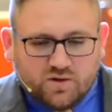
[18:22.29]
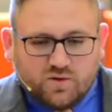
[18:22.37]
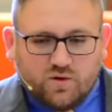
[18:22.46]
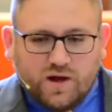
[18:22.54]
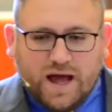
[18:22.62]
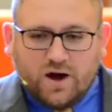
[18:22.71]

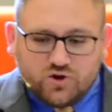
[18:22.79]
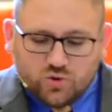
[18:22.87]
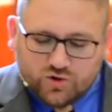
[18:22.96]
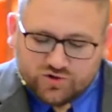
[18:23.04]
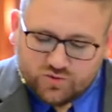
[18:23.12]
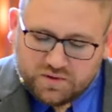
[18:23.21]
how you
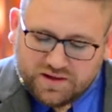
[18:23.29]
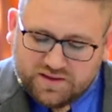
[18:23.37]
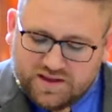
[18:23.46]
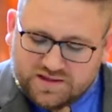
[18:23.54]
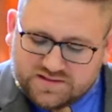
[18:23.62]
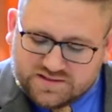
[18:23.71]
are doing in
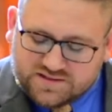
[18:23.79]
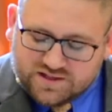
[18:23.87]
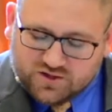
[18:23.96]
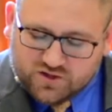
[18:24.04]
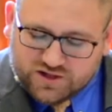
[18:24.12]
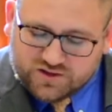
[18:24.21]
this is to
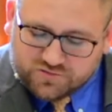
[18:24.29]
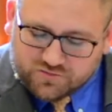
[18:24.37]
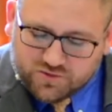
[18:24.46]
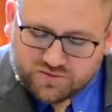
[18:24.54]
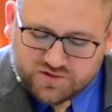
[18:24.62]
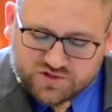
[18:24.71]
look at the
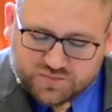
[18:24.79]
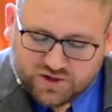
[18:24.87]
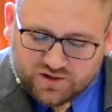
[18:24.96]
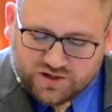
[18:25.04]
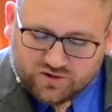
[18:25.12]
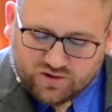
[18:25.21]
fruit of the
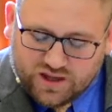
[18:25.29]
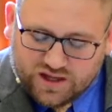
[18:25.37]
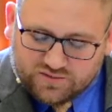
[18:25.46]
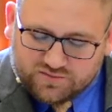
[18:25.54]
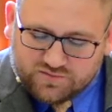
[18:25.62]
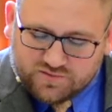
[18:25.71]
Spirit in your
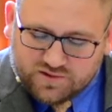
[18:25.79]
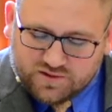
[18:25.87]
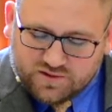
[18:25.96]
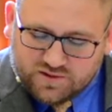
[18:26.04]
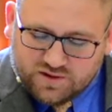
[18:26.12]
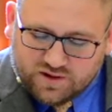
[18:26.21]
life.
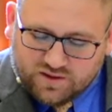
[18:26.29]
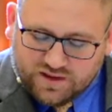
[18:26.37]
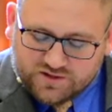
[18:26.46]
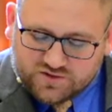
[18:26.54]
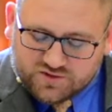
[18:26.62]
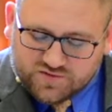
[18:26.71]

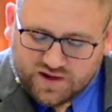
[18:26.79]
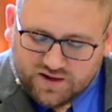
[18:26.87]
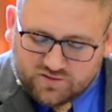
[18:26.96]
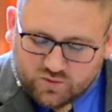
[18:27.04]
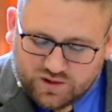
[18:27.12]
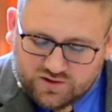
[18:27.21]
Galatians
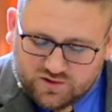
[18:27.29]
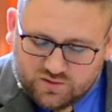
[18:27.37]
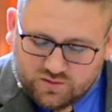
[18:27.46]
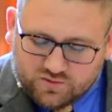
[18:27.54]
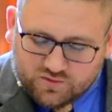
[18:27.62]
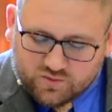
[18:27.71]
five,
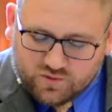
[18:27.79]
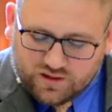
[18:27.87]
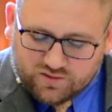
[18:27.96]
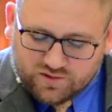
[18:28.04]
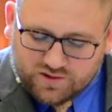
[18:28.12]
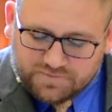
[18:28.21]
twenty-two through
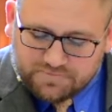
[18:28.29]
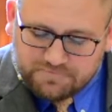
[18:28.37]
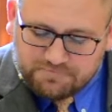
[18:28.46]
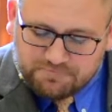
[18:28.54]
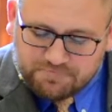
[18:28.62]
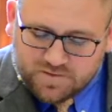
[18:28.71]
twenty-three.
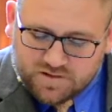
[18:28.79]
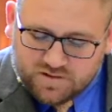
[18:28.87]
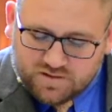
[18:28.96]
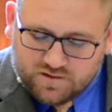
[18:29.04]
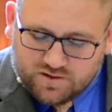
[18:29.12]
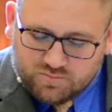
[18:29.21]

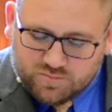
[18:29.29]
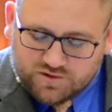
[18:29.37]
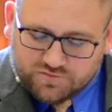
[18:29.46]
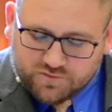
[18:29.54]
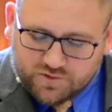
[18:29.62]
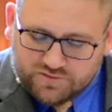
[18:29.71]
But the
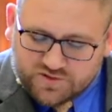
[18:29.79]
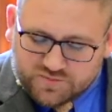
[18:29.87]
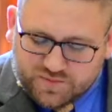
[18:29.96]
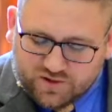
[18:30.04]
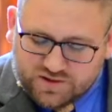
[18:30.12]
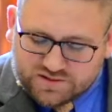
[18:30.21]
fruit of the
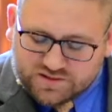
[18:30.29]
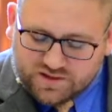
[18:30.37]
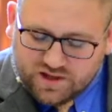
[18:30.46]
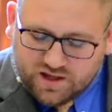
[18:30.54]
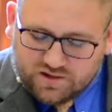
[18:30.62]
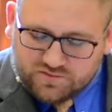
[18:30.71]
Spirit is
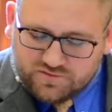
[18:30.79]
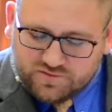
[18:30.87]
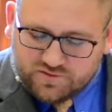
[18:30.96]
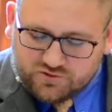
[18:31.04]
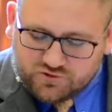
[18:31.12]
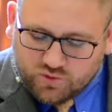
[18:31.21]
love,
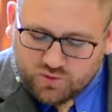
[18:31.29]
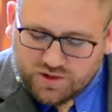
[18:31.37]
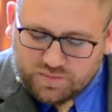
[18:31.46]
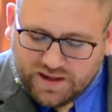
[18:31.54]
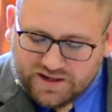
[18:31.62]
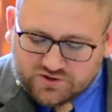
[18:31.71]
joy,
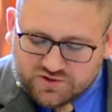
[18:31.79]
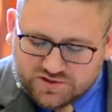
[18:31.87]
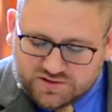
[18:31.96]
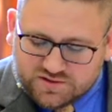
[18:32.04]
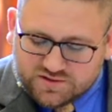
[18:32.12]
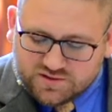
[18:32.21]

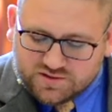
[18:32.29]
patience.